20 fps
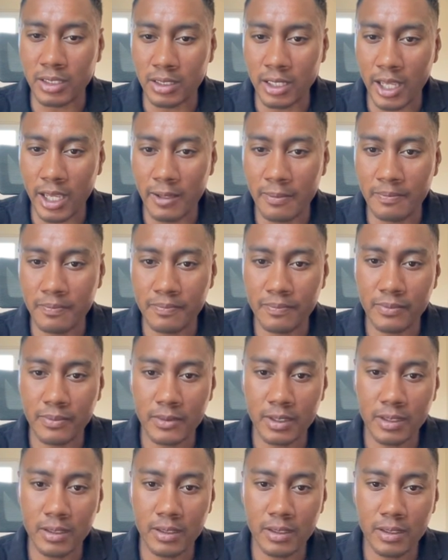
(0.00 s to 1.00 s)
delay
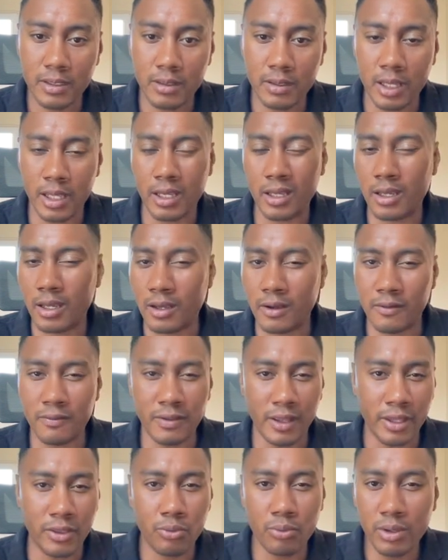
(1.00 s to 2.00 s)
of
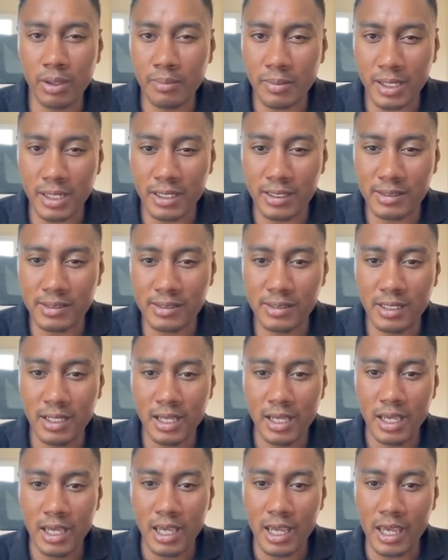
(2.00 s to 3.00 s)
3 minutes,
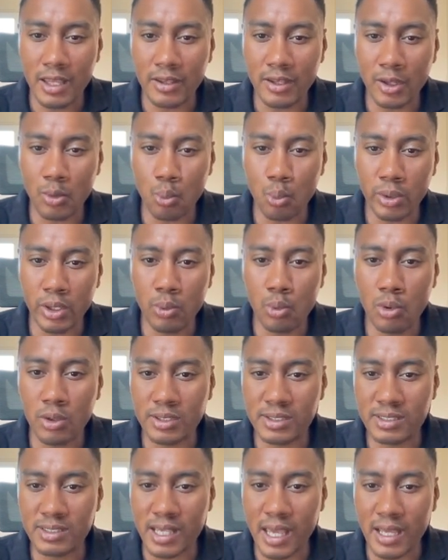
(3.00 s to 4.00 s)
and then we will
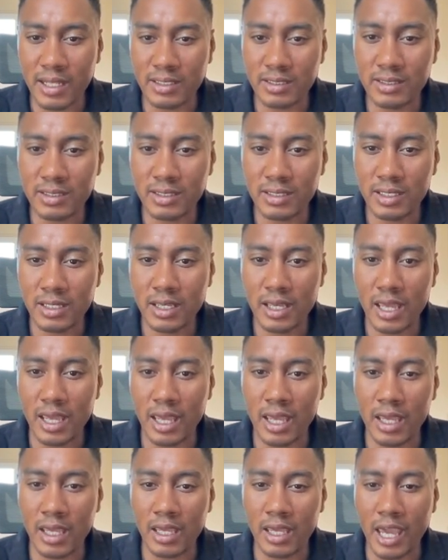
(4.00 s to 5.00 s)
send
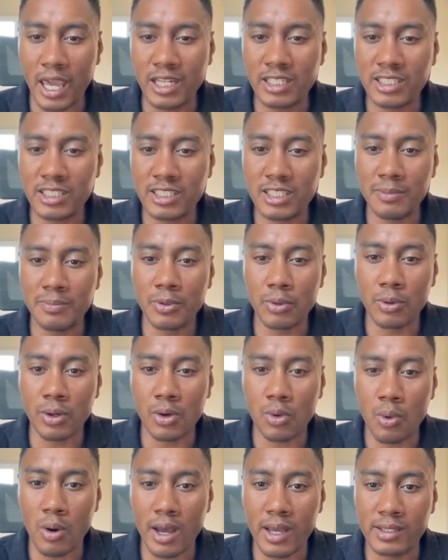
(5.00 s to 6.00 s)
a HTTP
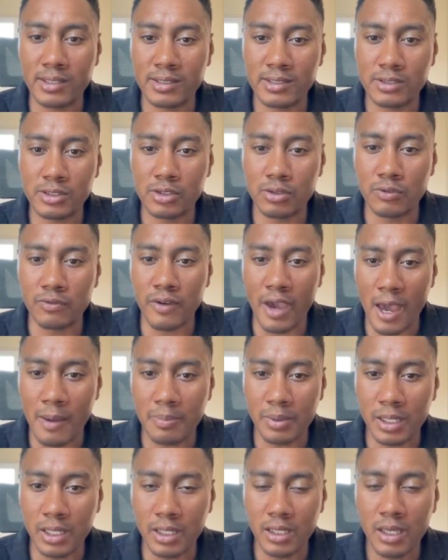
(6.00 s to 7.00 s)
request to
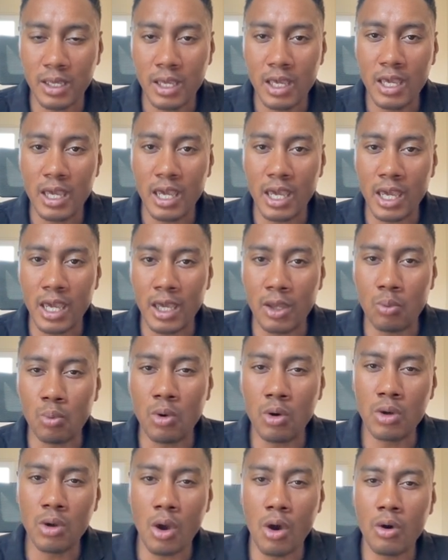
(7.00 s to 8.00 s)
Vapi, and
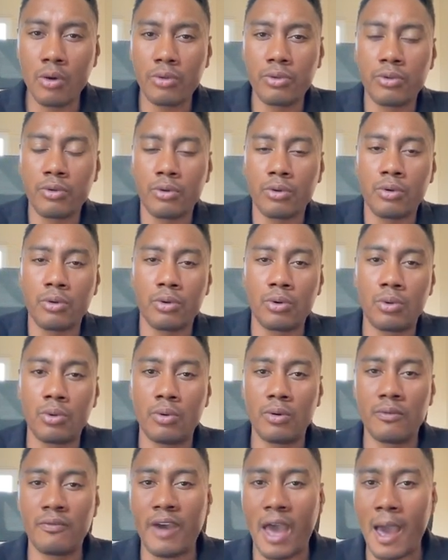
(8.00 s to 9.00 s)
we'll go
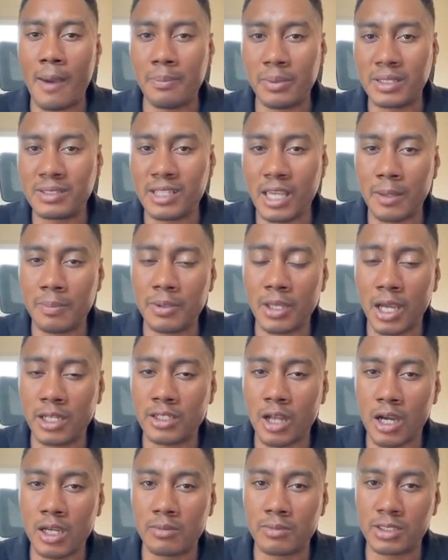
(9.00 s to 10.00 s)
through Vapi's API
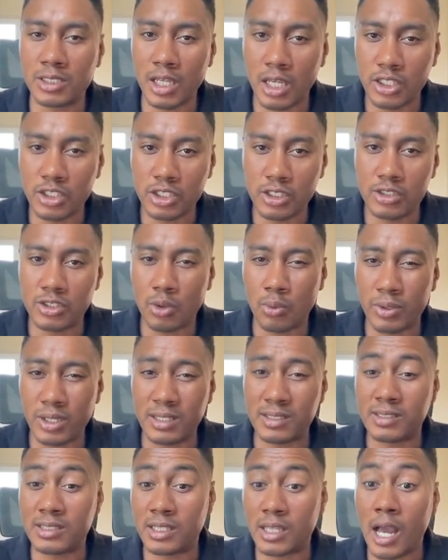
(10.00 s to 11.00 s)
documentation so we
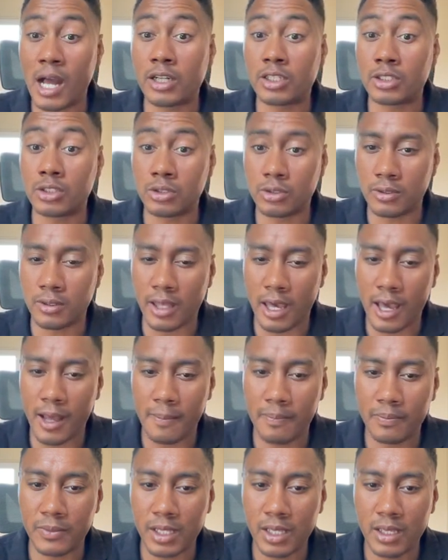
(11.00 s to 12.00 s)
can see how to do that.